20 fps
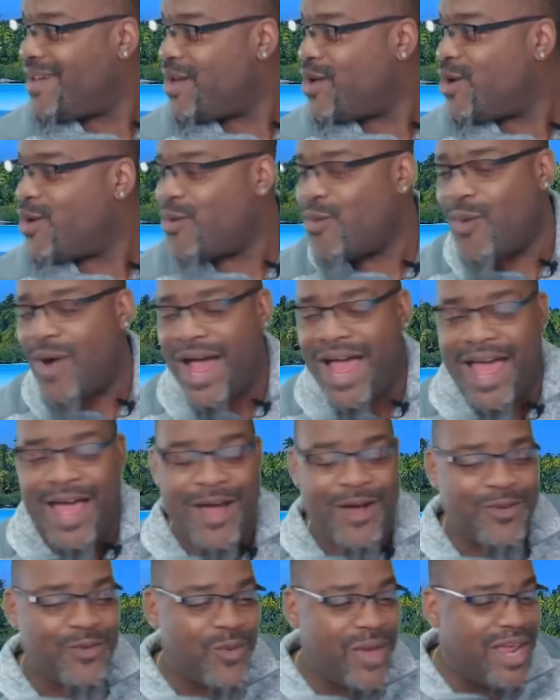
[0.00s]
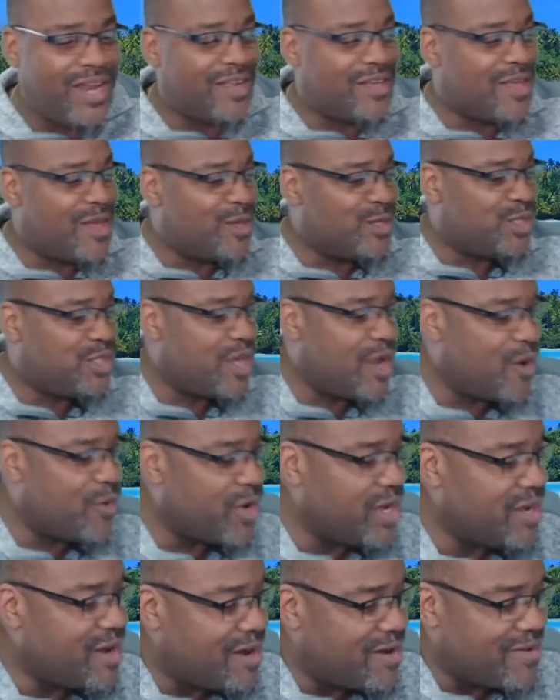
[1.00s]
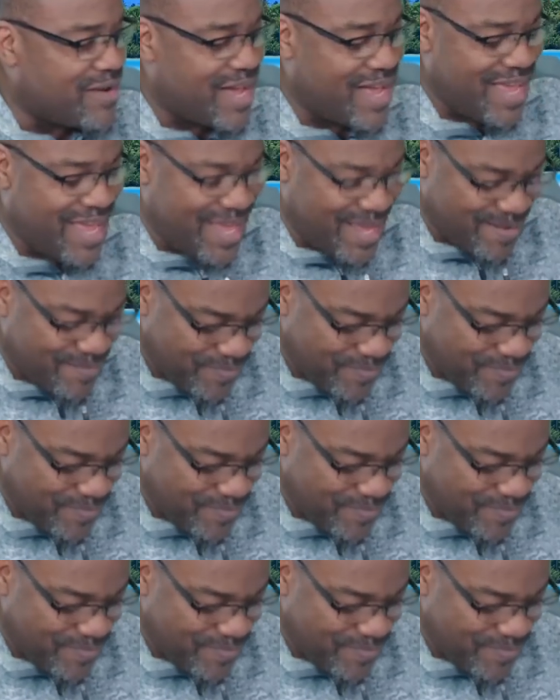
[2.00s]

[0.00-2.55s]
Wow, way to go, Joey. All right.